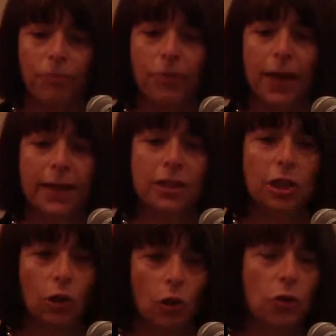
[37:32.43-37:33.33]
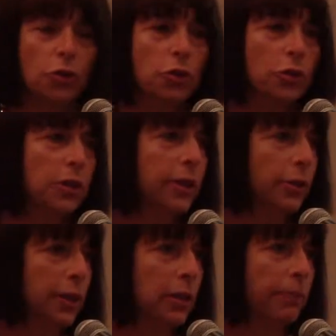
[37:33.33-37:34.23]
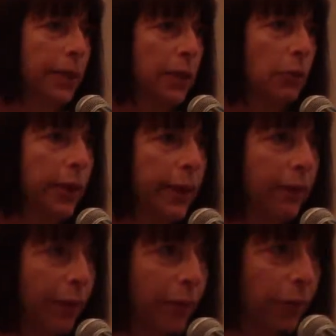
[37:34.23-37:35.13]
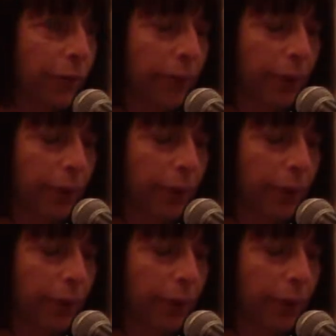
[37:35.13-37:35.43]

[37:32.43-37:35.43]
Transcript: that is closer to their independent reading levels.